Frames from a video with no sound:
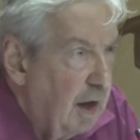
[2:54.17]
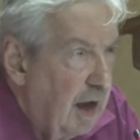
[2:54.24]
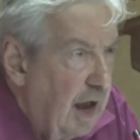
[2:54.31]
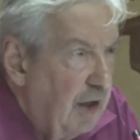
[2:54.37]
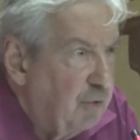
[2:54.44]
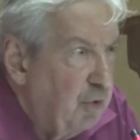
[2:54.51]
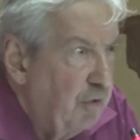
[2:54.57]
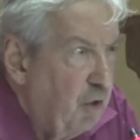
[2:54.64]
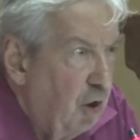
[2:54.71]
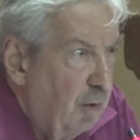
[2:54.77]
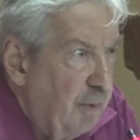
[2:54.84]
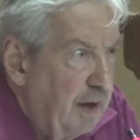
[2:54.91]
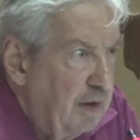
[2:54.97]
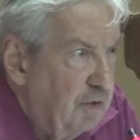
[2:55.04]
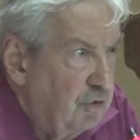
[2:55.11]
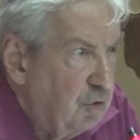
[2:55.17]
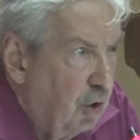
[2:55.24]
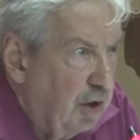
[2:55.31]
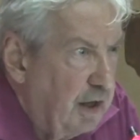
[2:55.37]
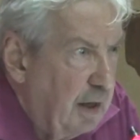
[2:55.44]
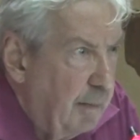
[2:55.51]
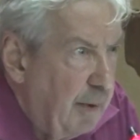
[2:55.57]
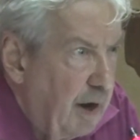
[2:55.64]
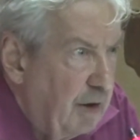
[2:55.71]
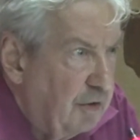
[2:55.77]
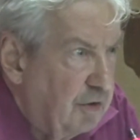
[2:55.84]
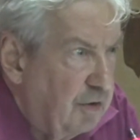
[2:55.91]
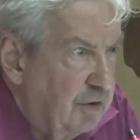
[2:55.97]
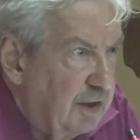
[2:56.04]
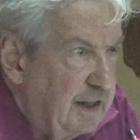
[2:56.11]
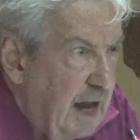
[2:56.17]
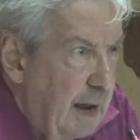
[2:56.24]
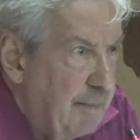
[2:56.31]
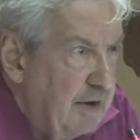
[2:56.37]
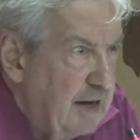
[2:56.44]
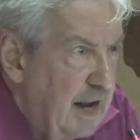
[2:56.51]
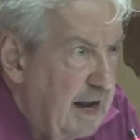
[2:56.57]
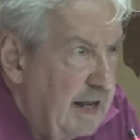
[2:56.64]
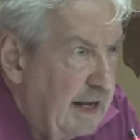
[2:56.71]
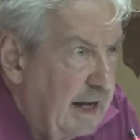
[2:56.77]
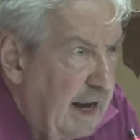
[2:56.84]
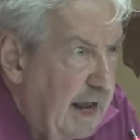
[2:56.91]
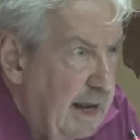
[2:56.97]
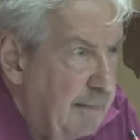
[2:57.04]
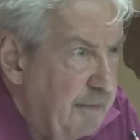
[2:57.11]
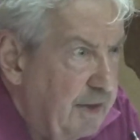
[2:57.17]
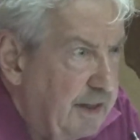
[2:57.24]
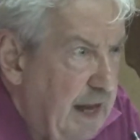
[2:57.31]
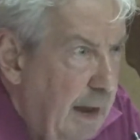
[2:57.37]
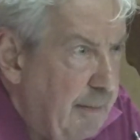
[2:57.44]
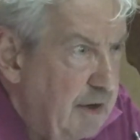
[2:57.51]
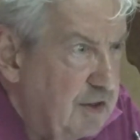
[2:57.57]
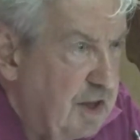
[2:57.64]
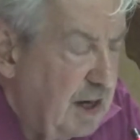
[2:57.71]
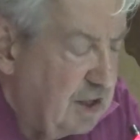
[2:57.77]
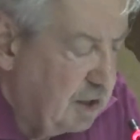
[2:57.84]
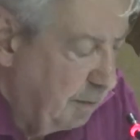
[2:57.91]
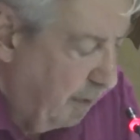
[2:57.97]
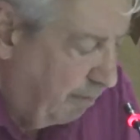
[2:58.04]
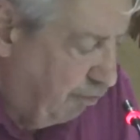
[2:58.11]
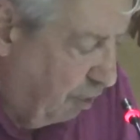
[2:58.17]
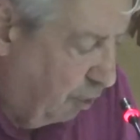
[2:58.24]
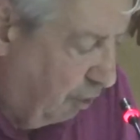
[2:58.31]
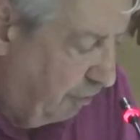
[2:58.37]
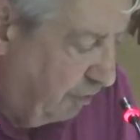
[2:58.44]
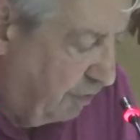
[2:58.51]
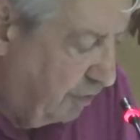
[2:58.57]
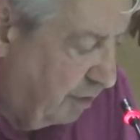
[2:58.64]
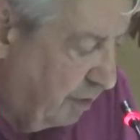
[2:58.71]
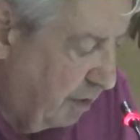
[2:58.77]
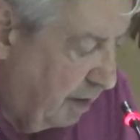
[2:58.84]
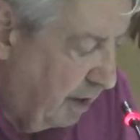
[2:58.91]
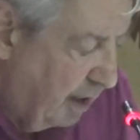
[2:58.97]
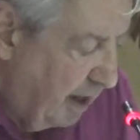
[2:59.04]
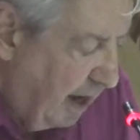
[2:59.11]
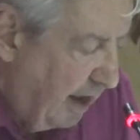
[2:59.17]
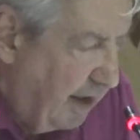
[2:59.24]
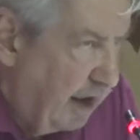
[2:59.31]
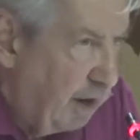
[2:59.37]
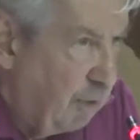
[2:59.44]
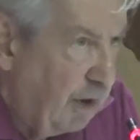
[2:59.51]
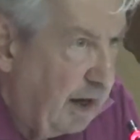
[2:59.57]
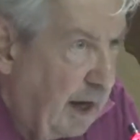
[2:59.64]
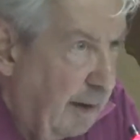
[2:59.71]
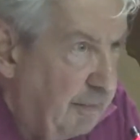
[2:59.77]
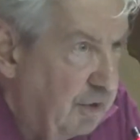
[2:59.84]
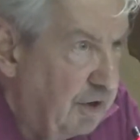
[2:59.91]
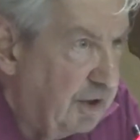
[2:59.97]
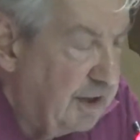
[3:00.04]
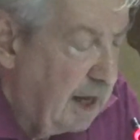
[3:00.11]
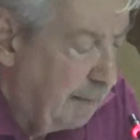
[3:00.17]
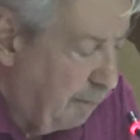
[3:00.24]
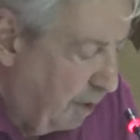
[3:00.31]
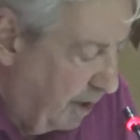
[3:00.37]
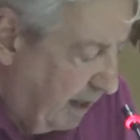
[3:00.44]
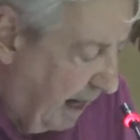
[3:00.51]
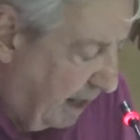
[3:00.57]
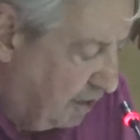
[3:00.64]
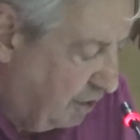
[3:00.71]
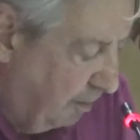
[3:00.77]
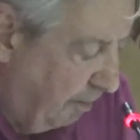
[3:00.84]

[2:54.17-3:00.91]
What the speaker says: As we've all been talking about, in any claim, the damage has to be proved. And here we come to the 10-point action